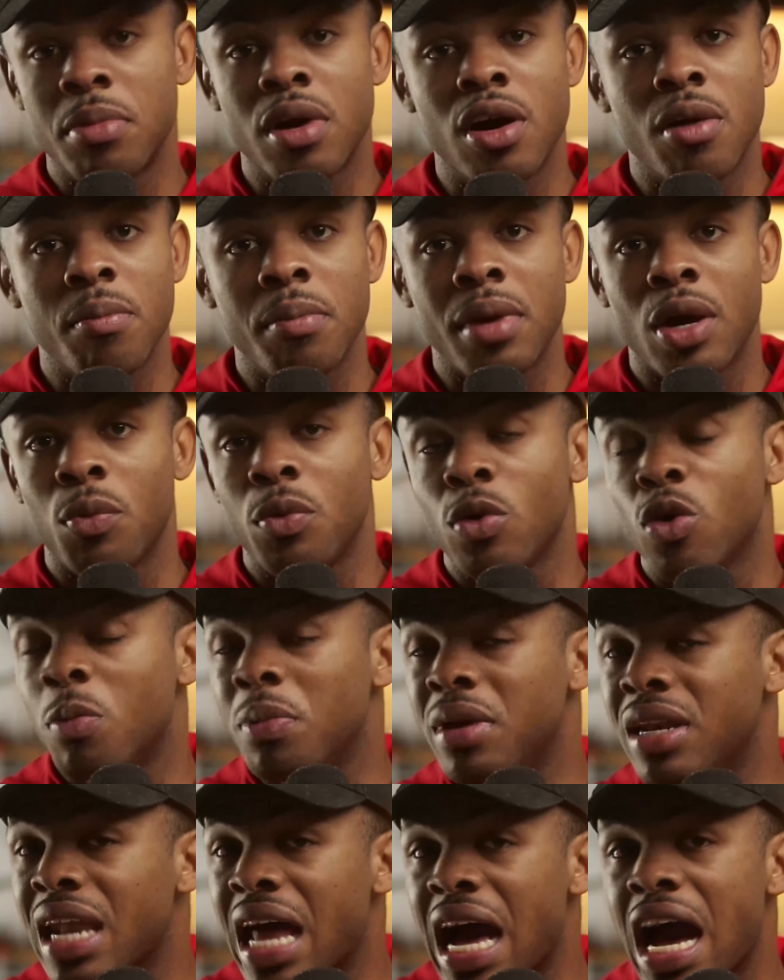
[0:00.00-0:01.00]
man. We're going to be
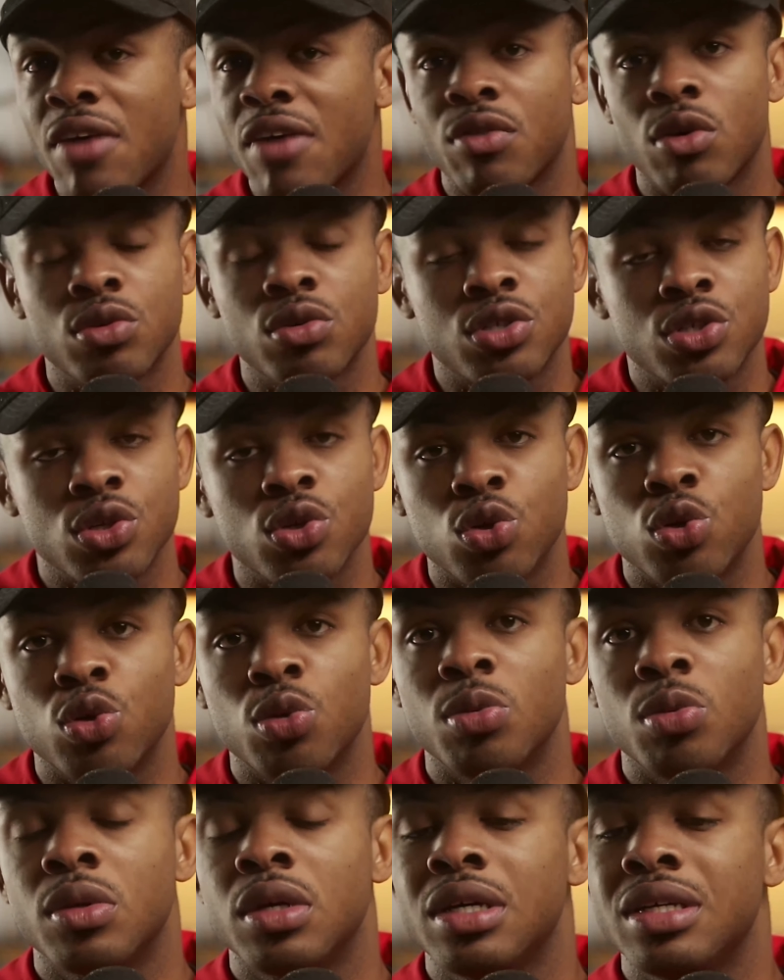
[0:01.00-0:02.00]
live on
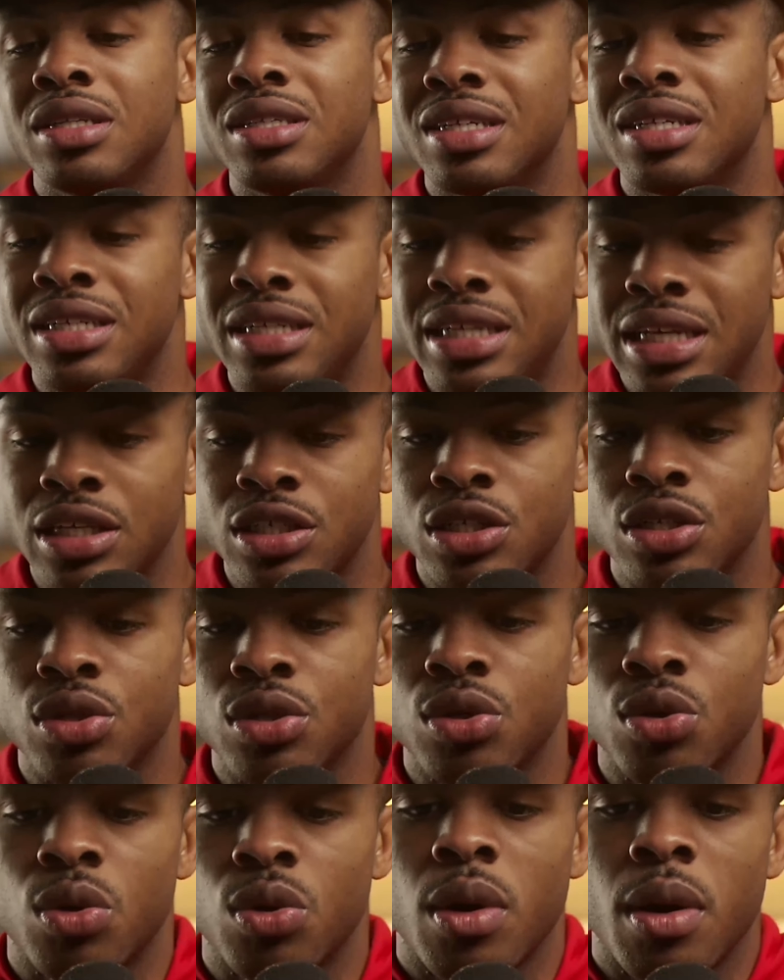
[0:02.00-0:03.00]
Zoom, the
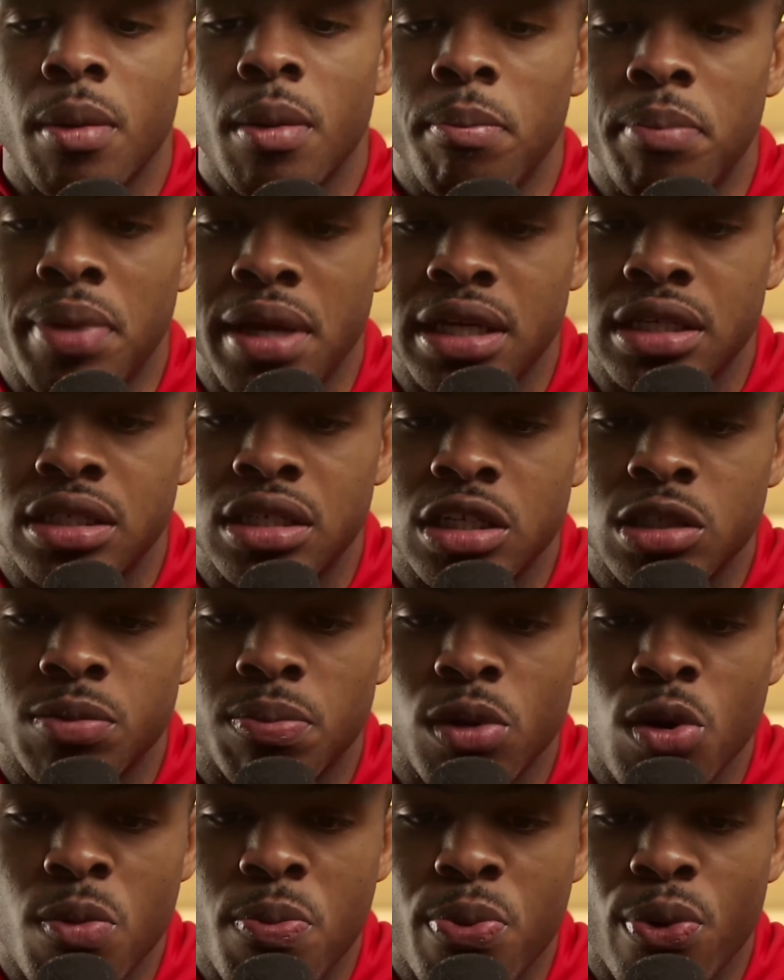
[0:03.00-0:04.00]
Digital Business
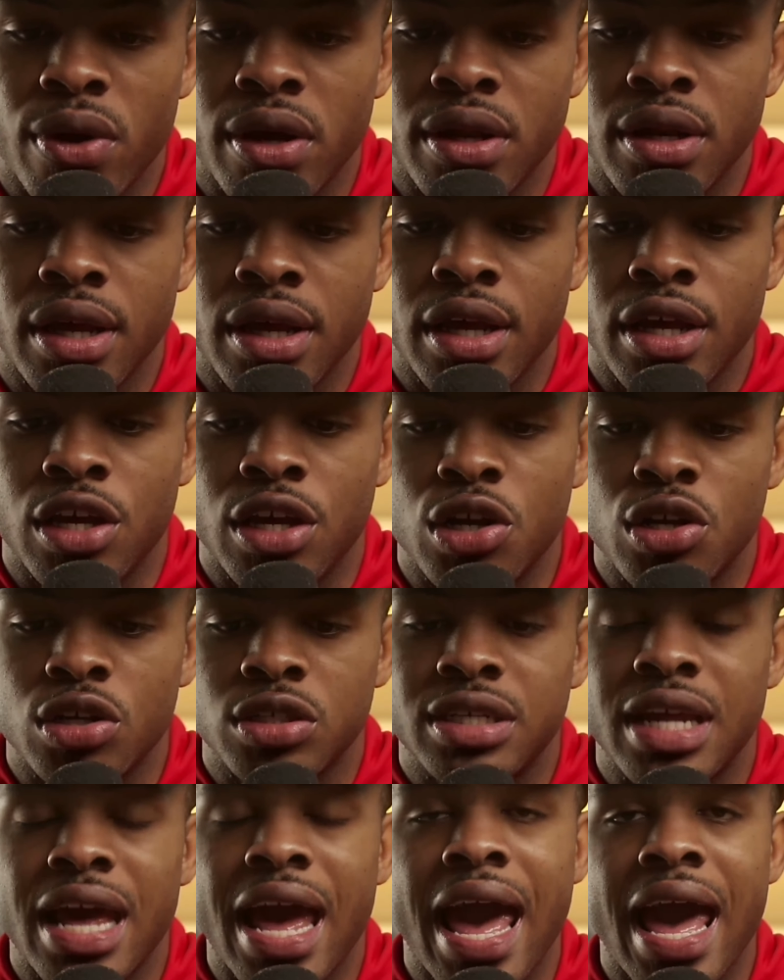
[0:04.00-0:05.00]
Blueprint. Here's
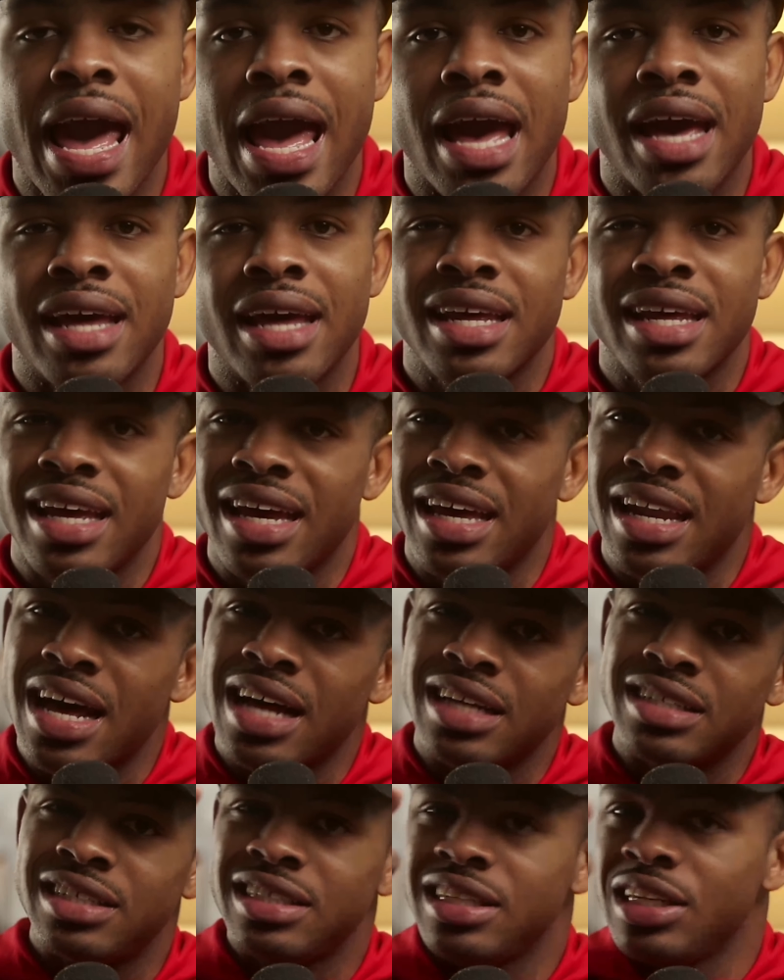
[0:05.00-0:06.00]
the ad, and I'll
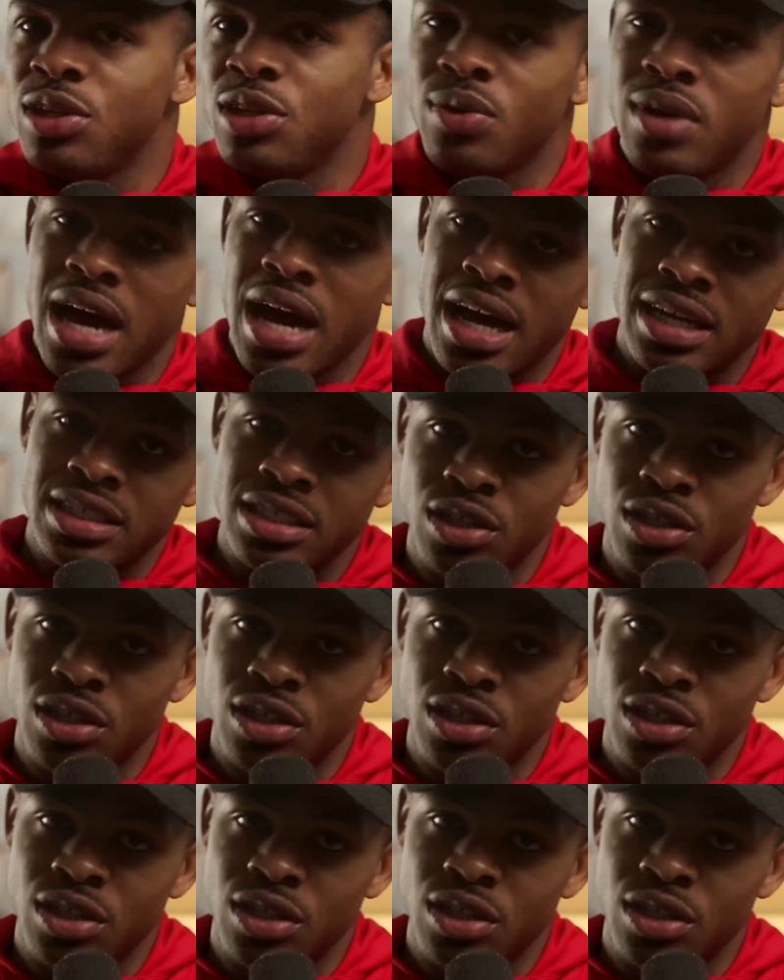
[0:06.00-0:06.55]
see you guys in a